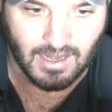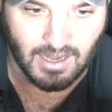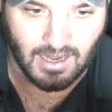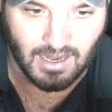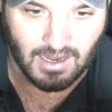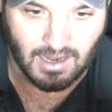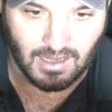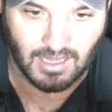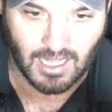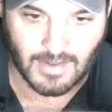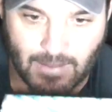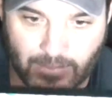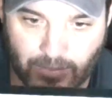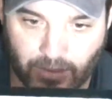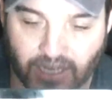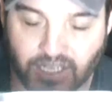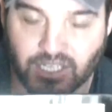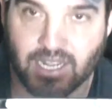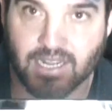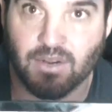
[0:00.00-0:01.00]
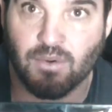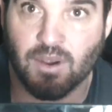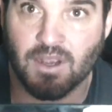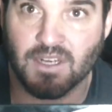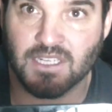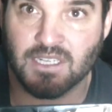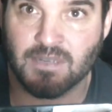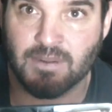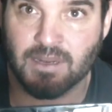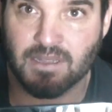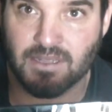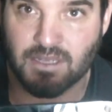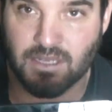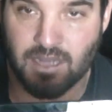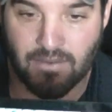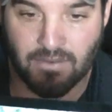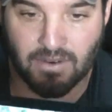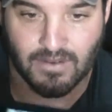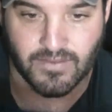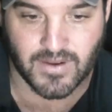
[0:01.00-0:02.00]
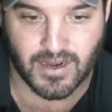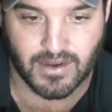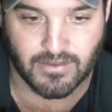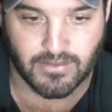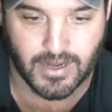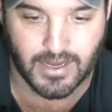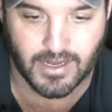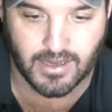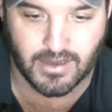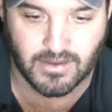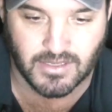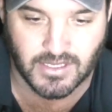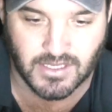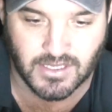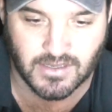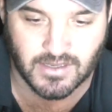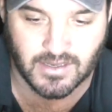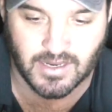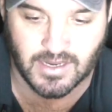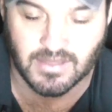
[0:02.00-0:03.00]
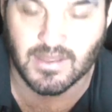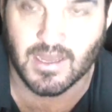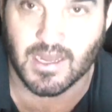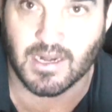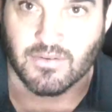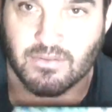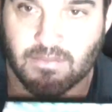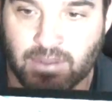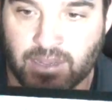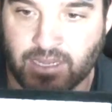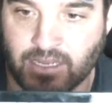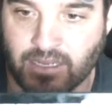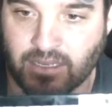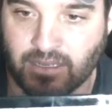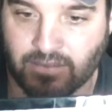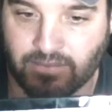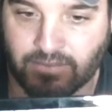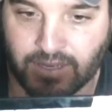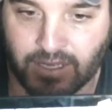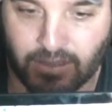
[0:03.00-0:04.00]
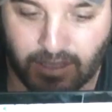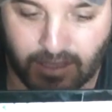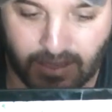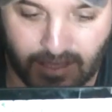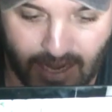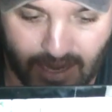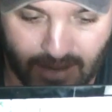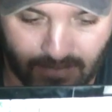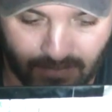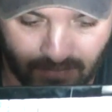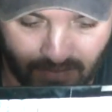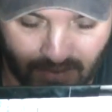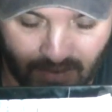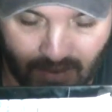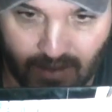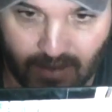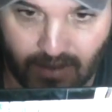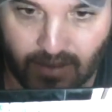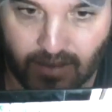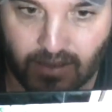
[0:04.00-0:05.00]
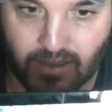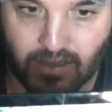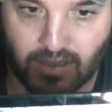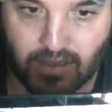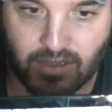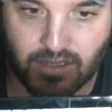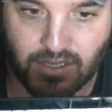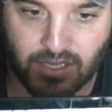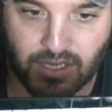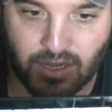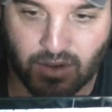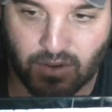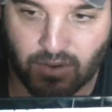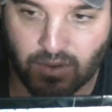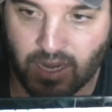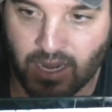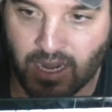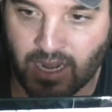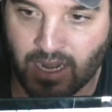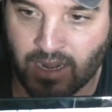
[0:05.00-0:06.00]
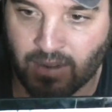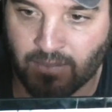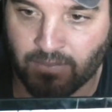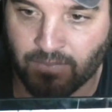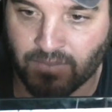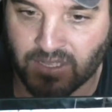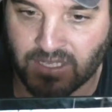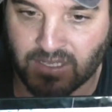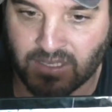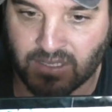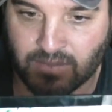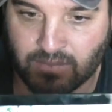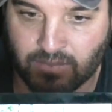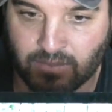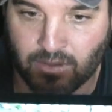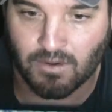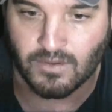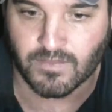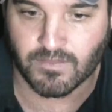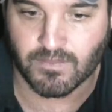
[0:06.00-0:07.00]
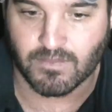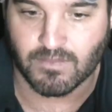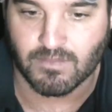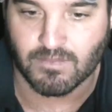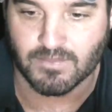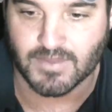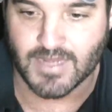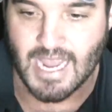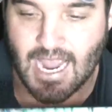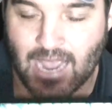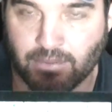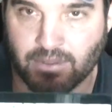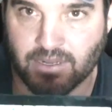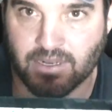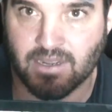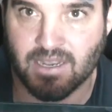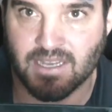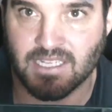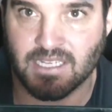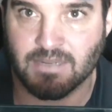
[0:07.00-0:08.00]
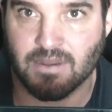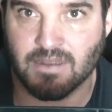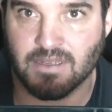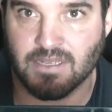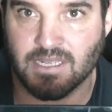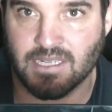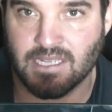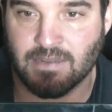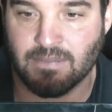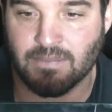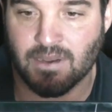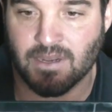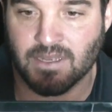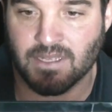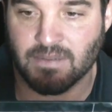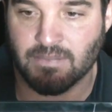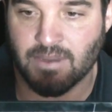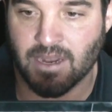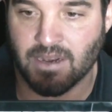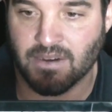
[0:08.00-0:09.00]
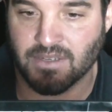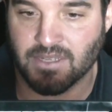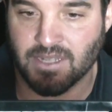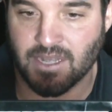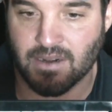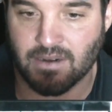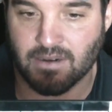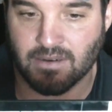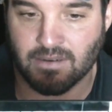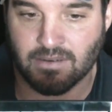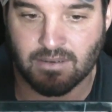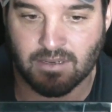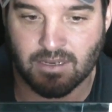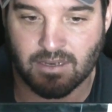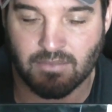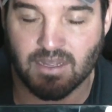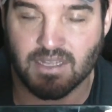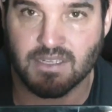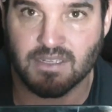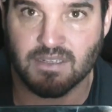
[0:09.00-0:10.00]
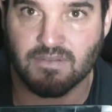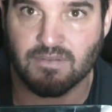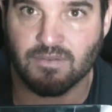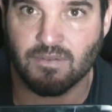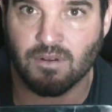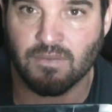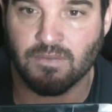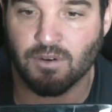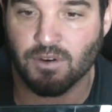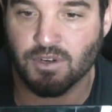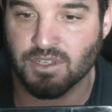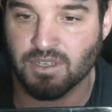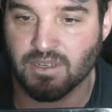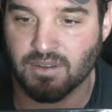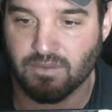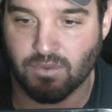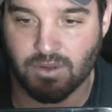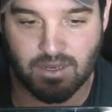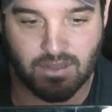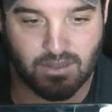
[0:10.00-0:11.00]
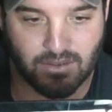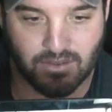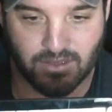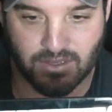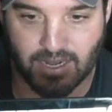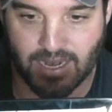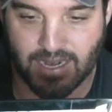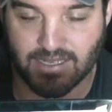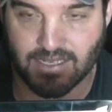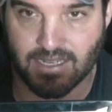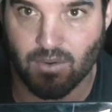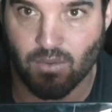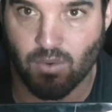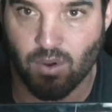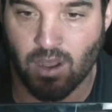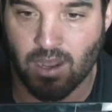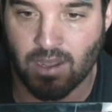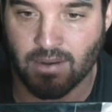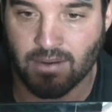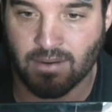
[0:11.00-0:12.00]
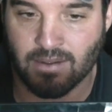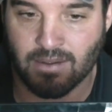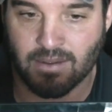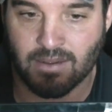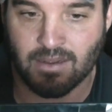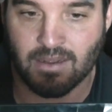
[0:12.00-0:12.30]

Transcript: Uh, a lot of people actually had questions about the software-defined radio, so I thought I would make a video on that. So um, this little tablet costs about 60 bucks at Micro Center. It runs a full version of Windows 8.1.